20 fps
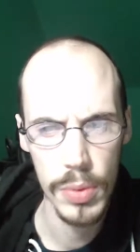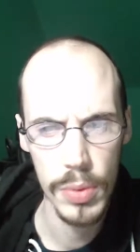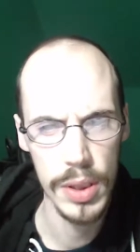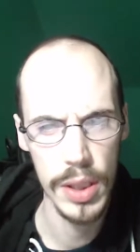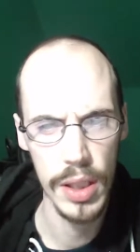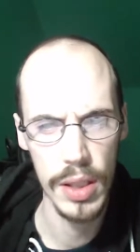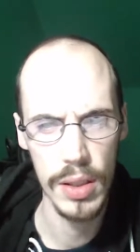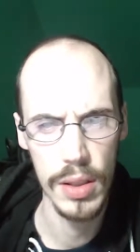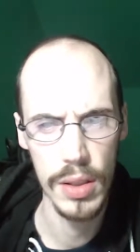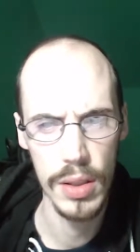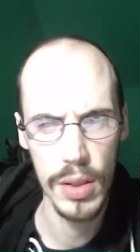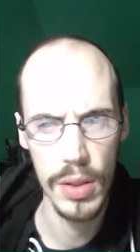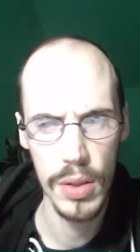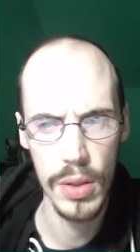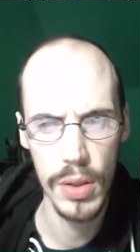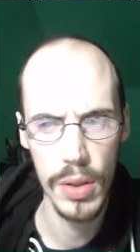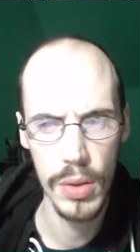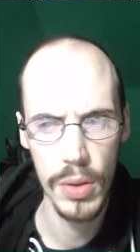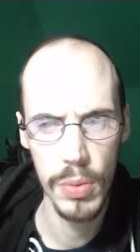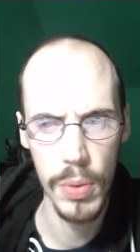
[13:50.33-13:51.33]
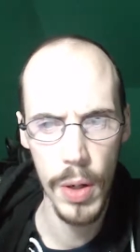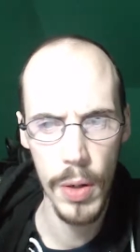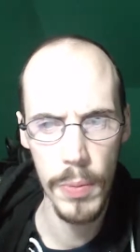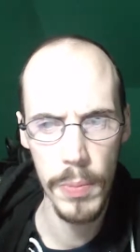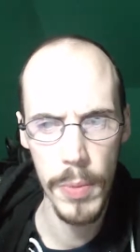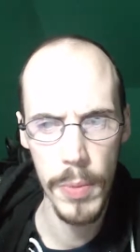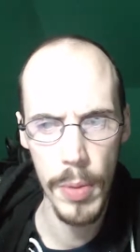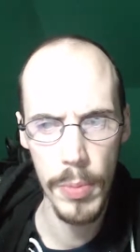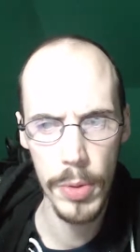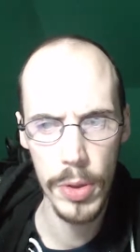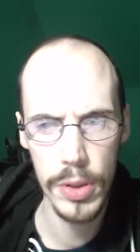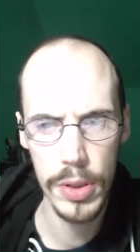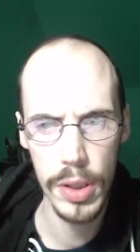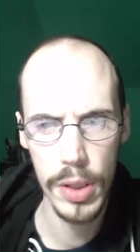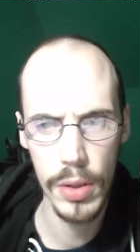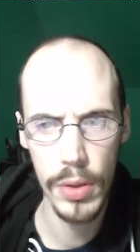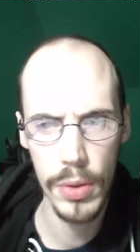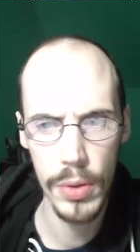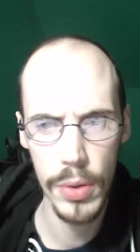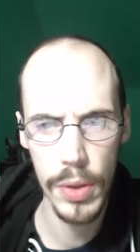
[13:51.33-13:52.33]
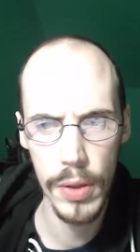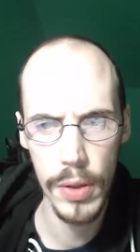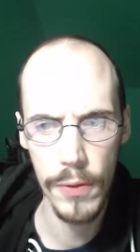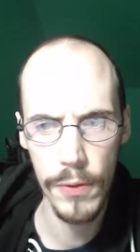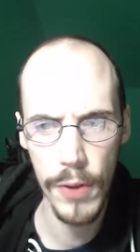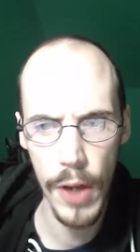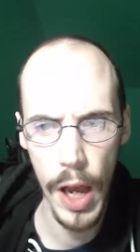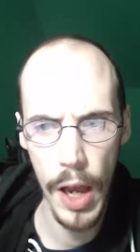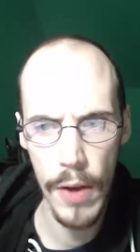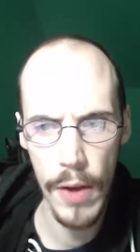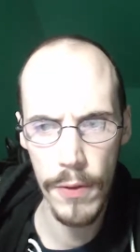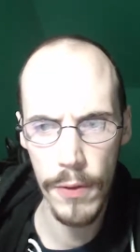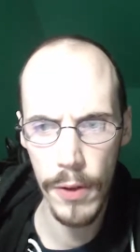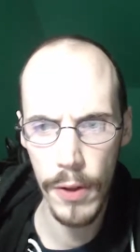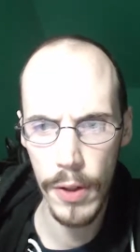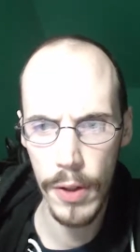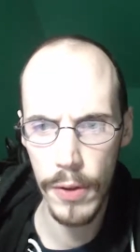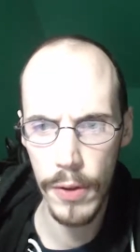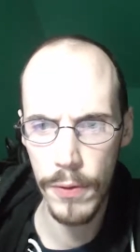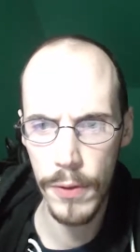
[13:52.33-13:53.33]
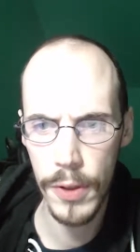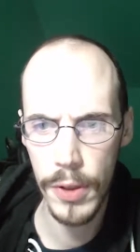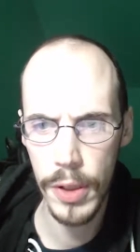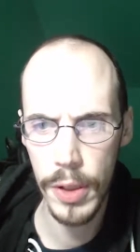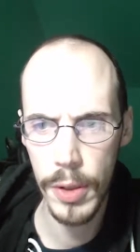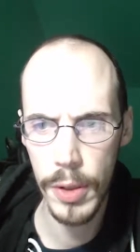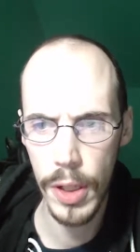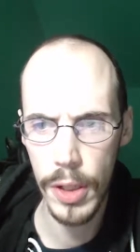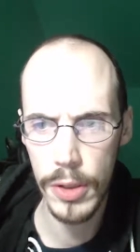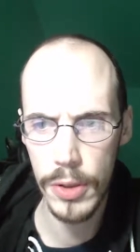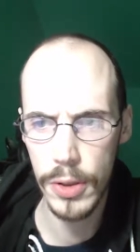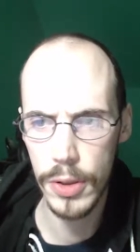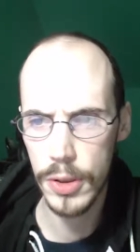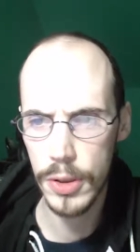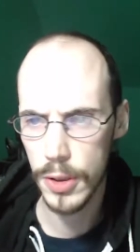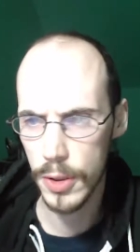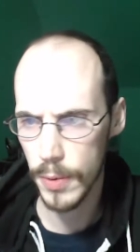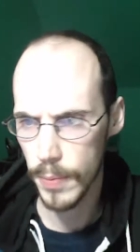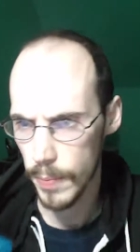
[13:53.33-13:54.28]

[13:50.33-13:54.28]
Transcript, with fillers: that 12 members, including 5 affiliate hunters.